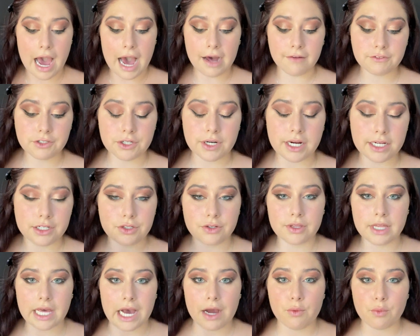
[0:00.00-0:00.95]
after I do
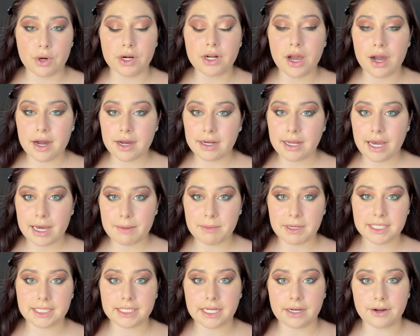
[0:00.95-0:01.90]
that, we're not gonna add
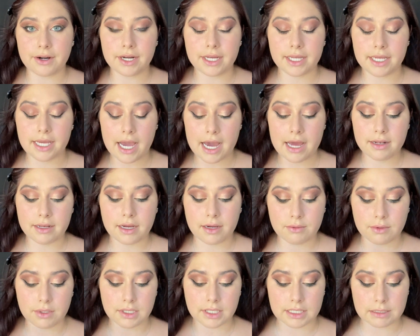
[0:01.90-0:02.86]
mascara yet. I
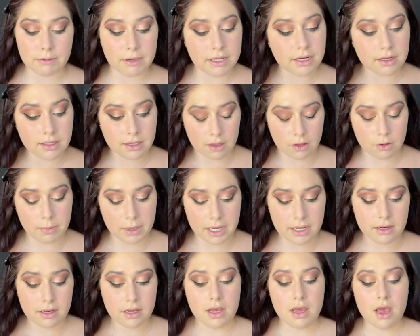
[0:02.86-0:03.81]
will explain a little
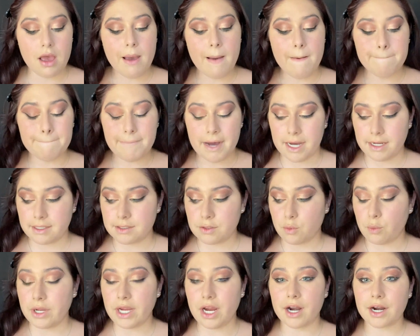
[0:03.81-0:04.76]
bit. But
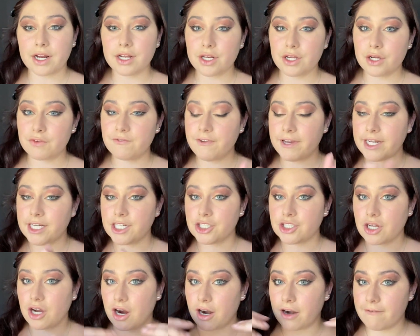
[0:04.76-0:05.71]
we are gonna
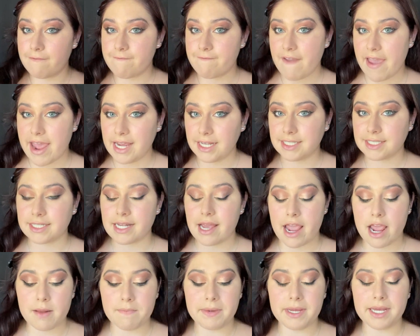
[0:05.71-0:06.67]
finish our face,
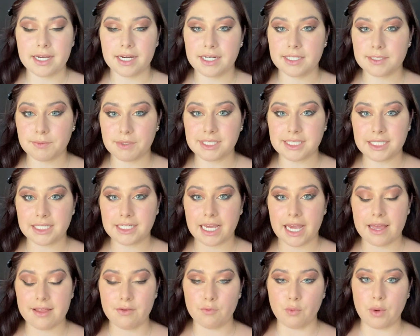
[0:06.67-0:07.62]
and because once
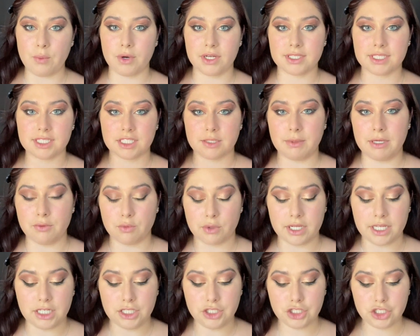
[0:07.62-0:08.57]
again, we want this to be
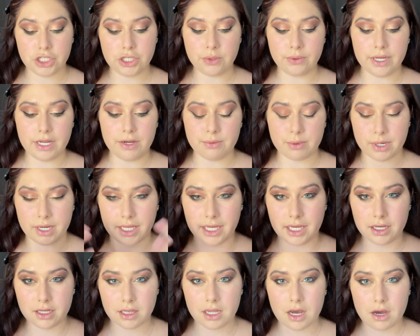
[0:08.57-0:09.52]
really dewy, really
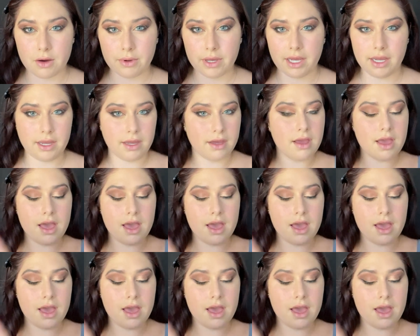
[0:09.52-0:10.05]
glowy,